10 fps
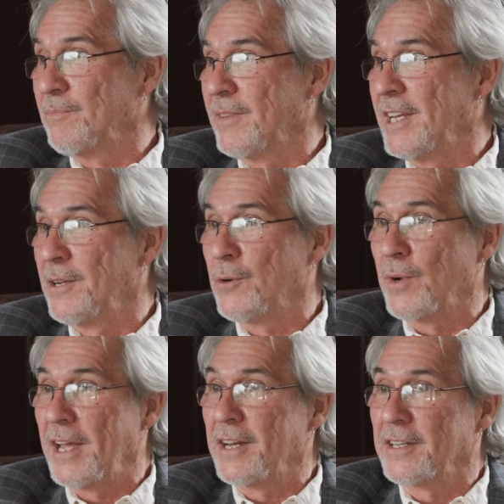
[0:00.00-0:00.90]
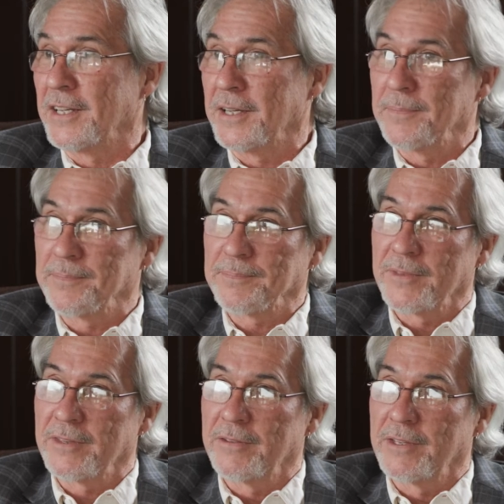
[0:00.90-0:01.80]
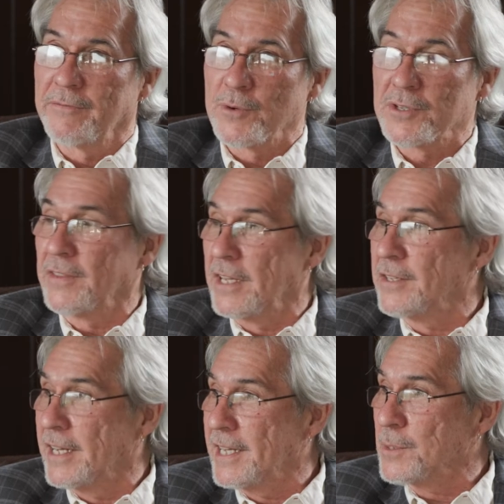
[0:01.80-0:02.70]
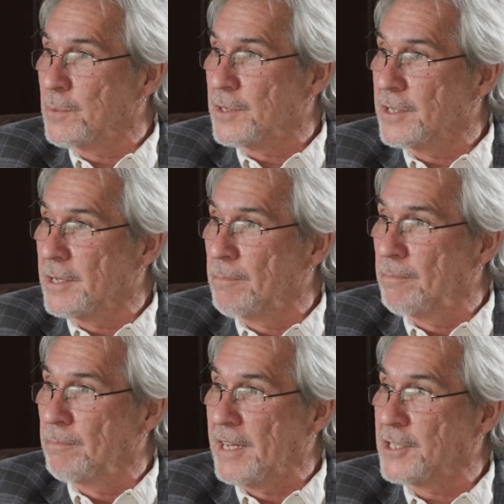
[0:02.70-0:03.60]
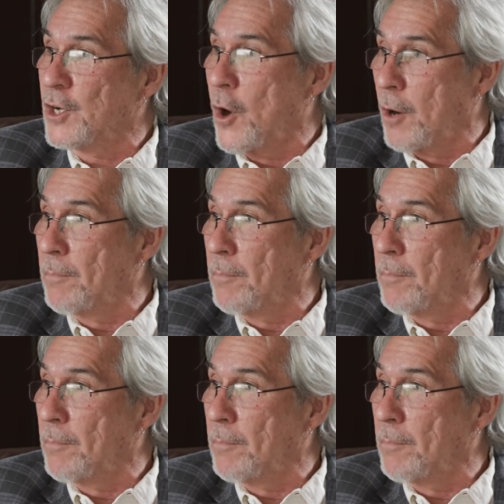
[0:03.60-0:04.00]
He created the first thing they did, I guess, was make cigar